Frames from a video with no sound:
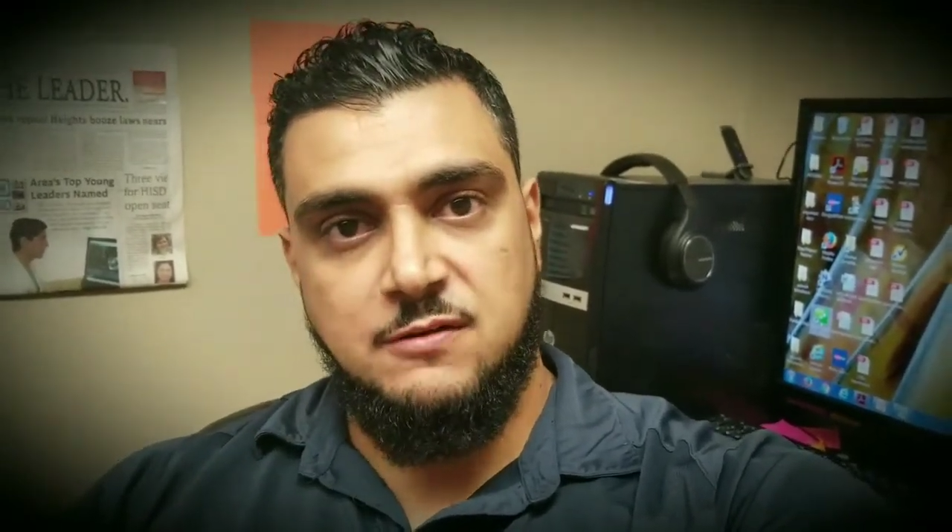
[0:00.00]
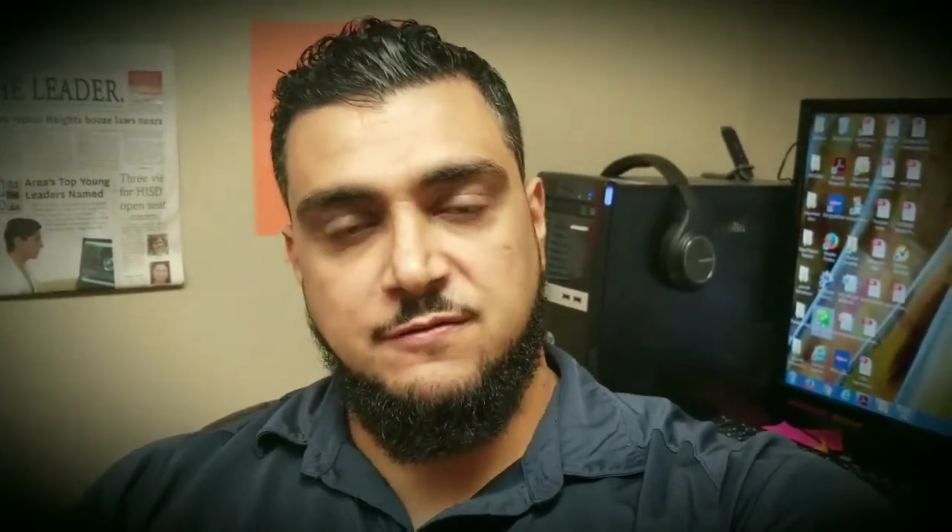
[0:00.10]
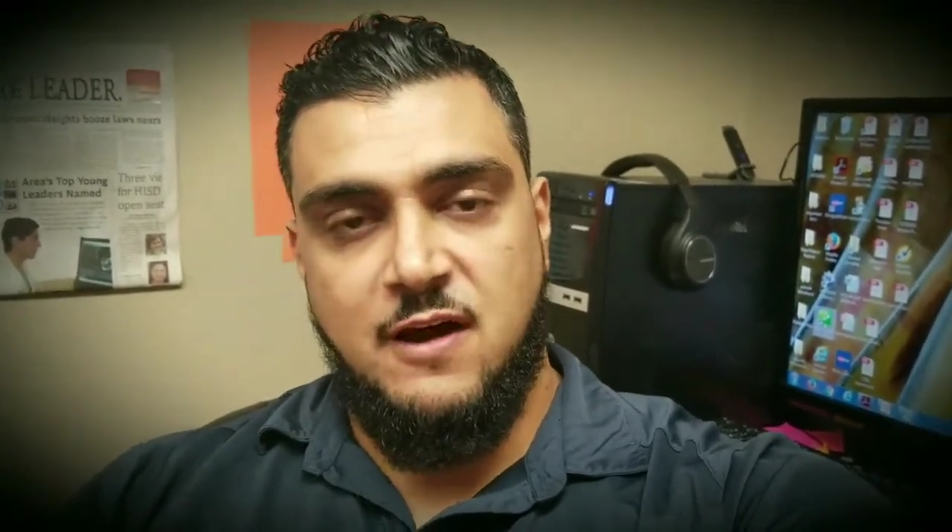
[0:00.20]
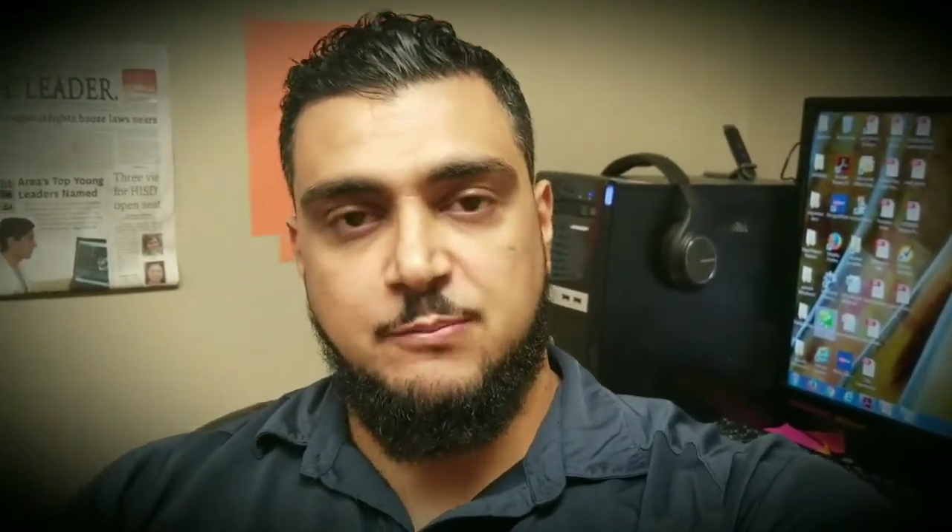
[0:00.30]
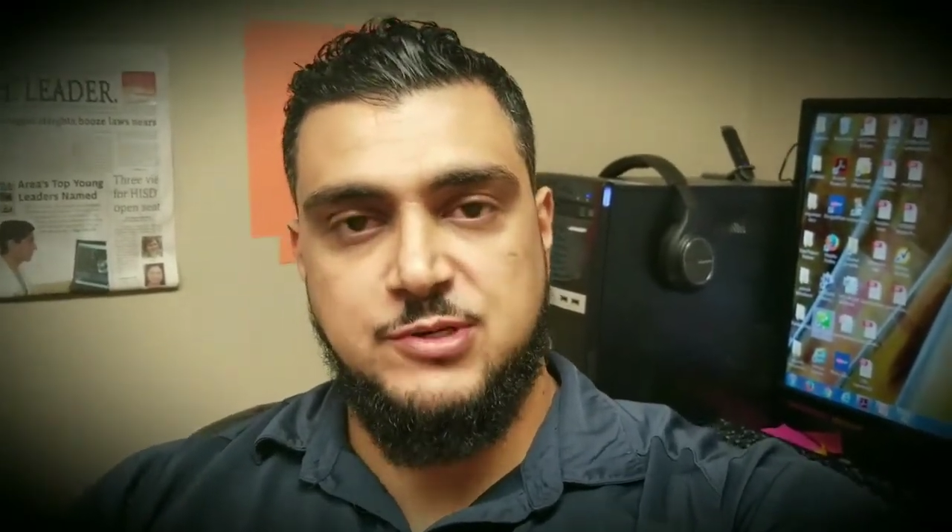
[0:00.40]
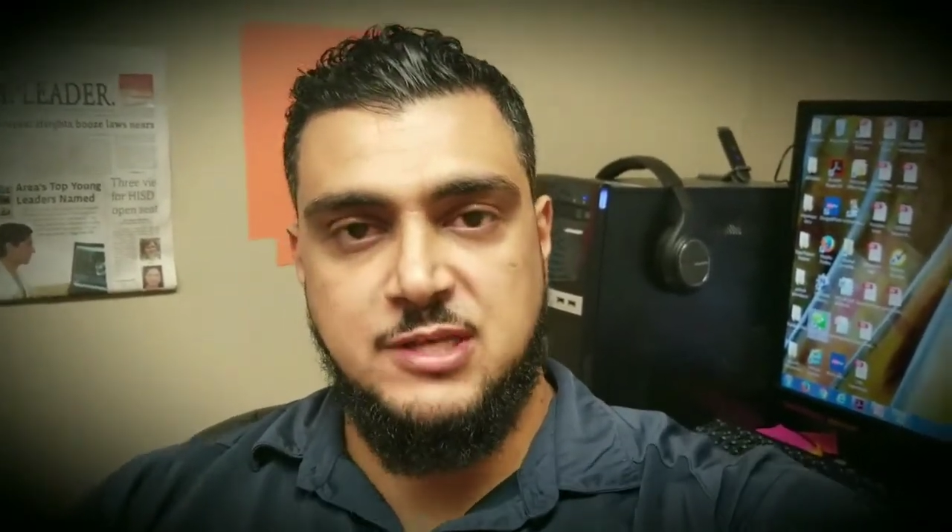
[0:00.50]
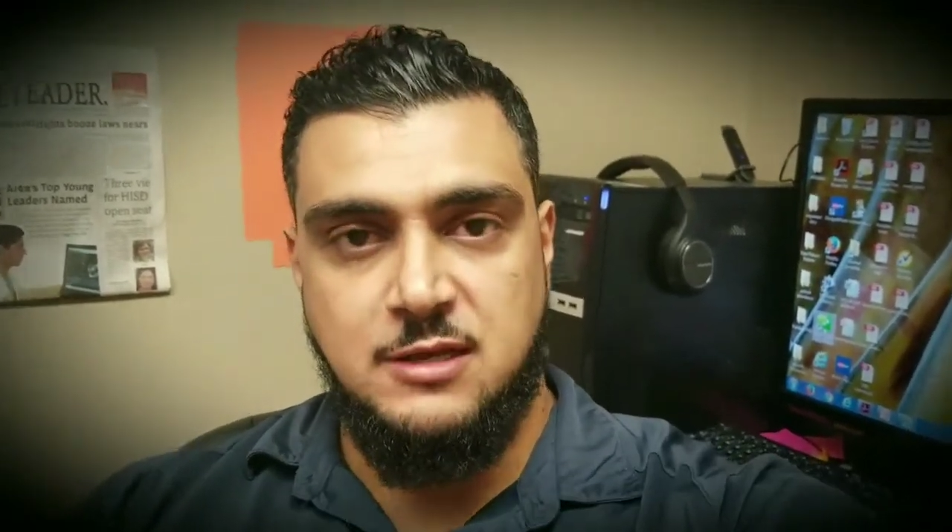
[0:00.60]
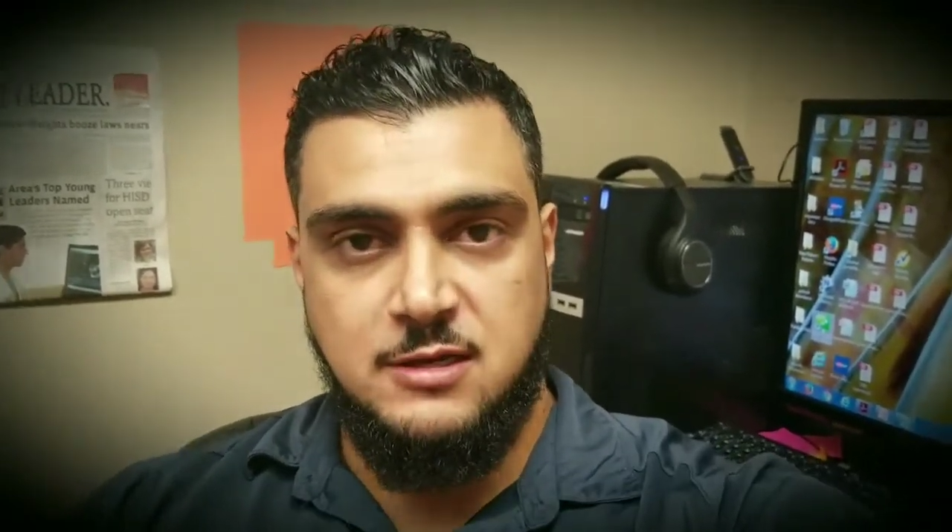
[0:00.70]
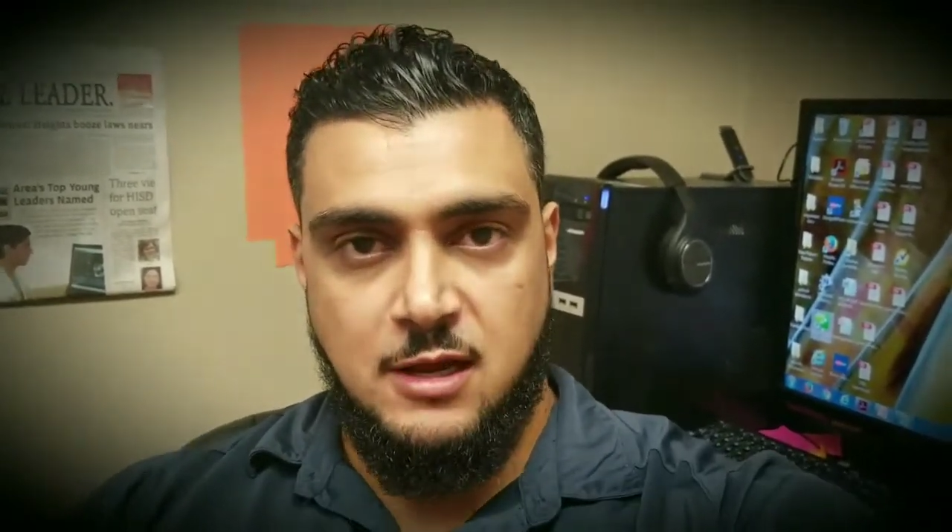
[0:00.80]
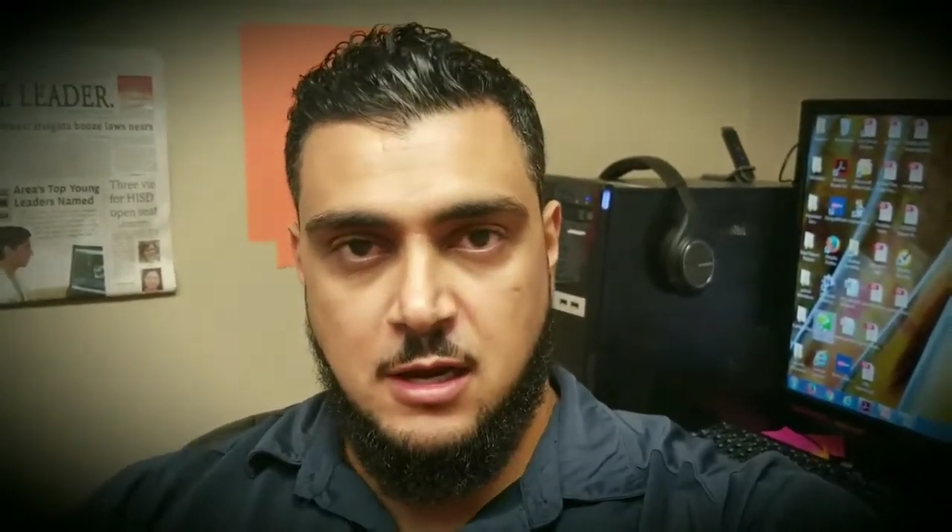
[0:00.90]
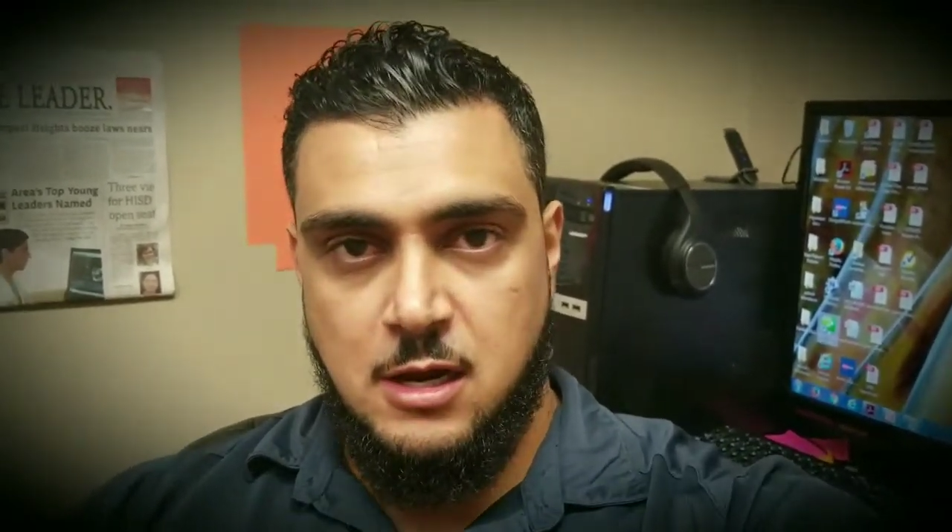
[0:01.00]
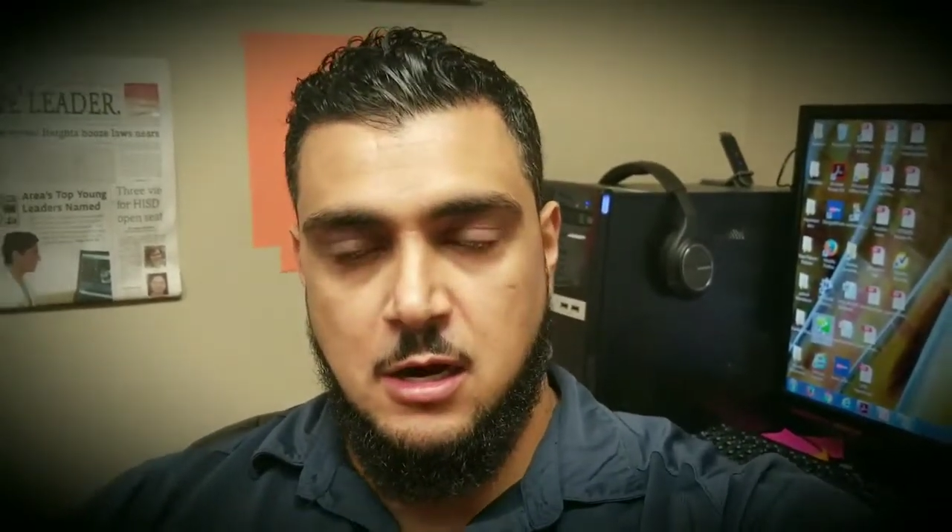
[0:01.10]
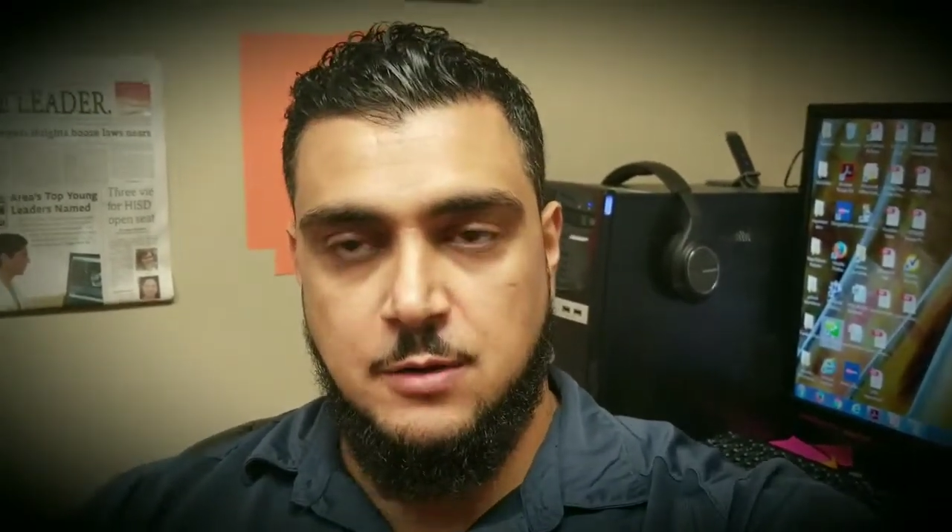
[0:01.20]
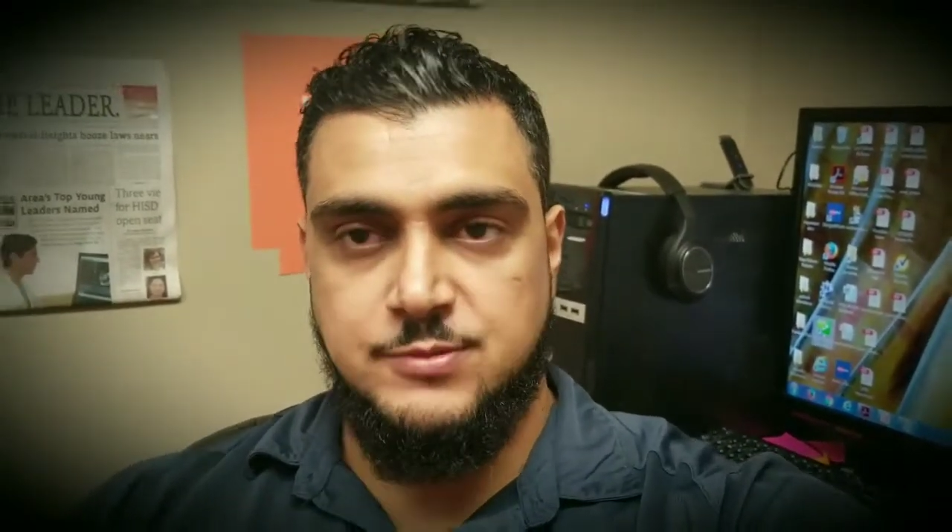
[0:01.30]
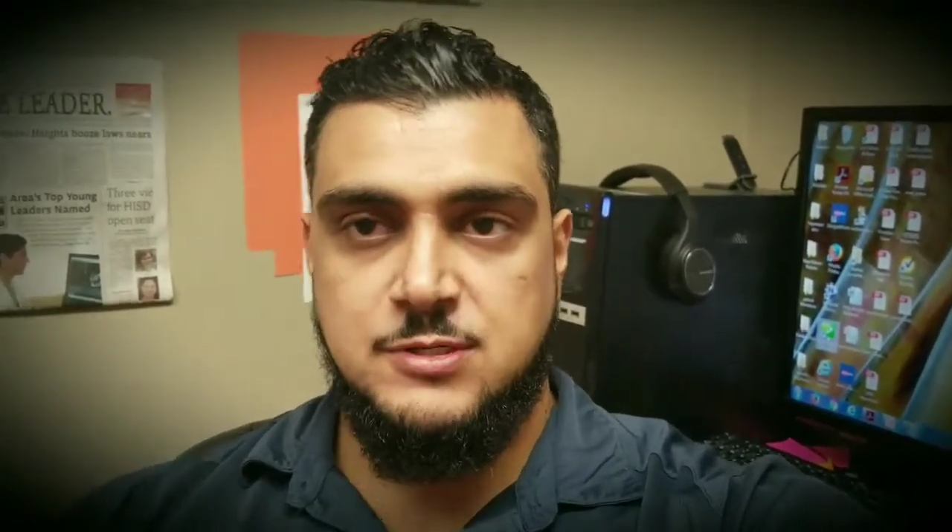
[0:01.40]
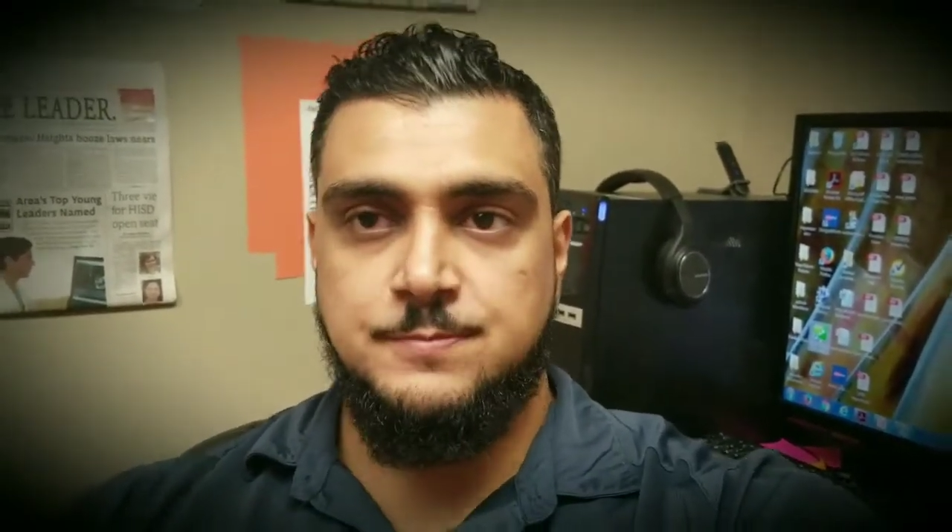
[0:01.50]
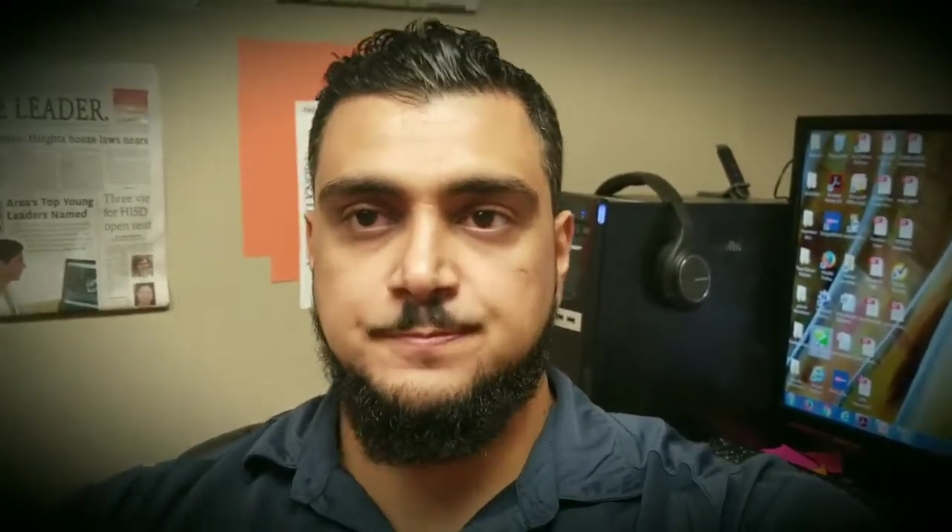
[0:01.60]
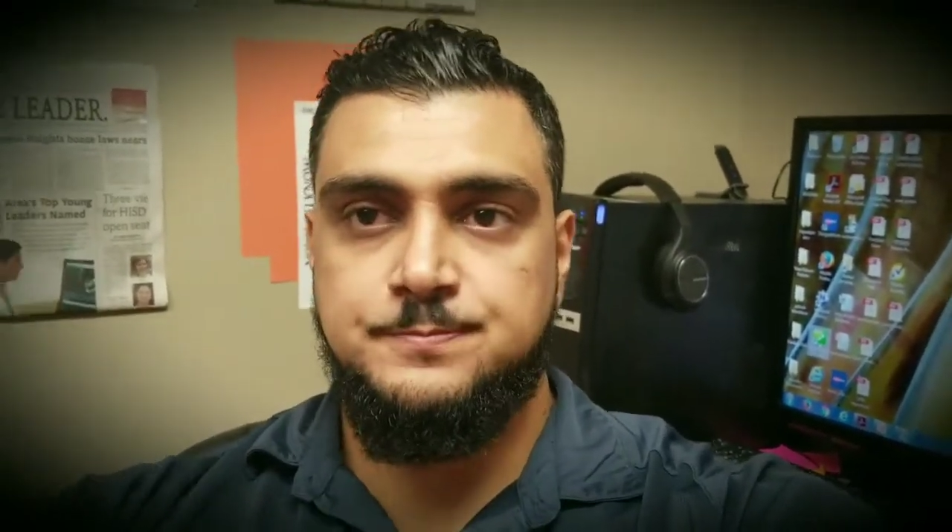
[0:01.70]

and 5% net carbs.